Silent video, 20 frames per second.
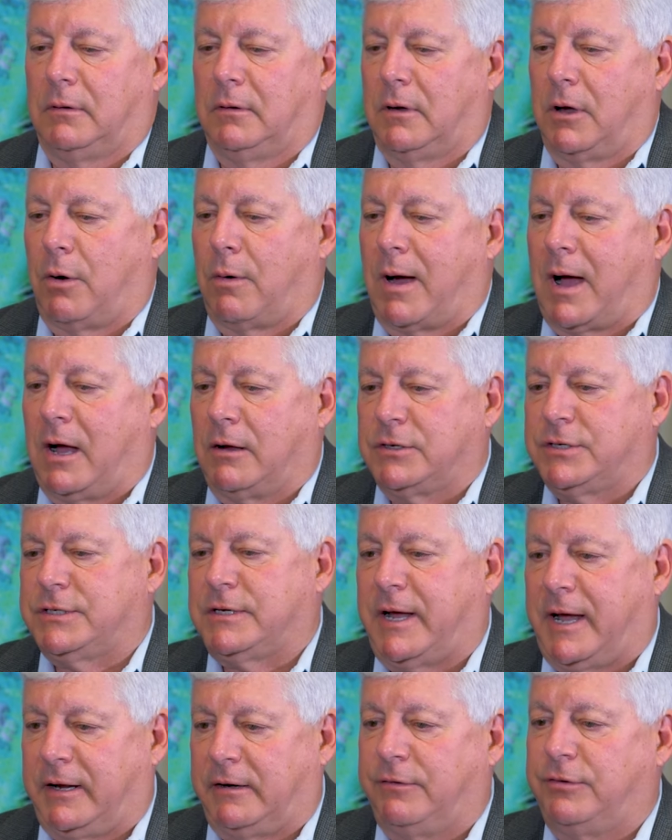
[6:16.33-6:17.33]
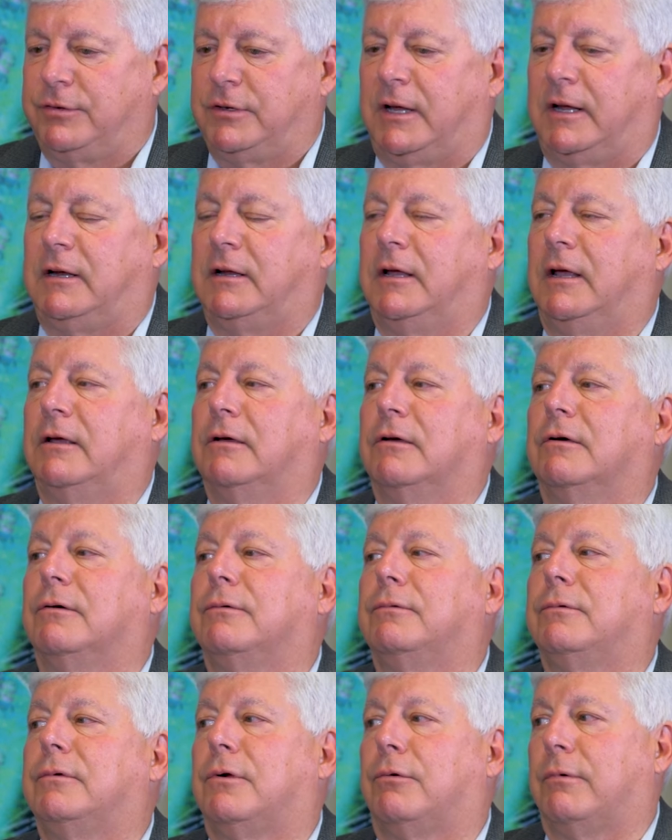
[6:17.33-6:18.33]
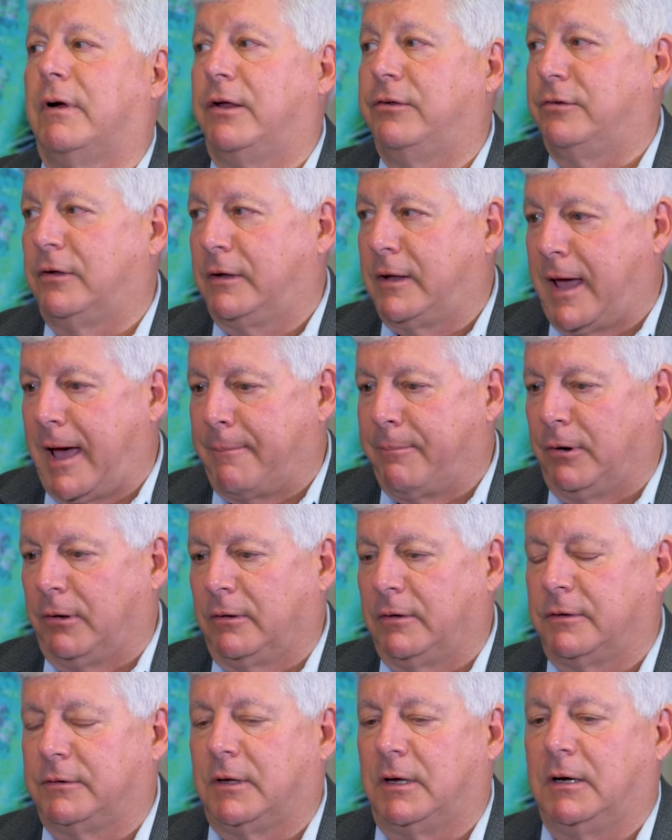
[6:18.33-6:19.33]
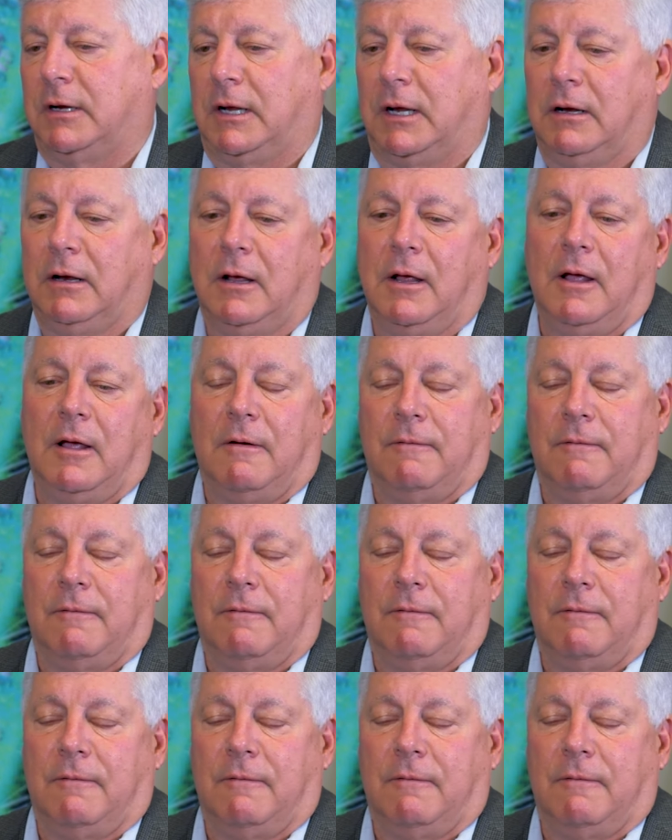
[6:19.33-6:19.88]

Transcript: go outside of San Diego to raise the capital that they need.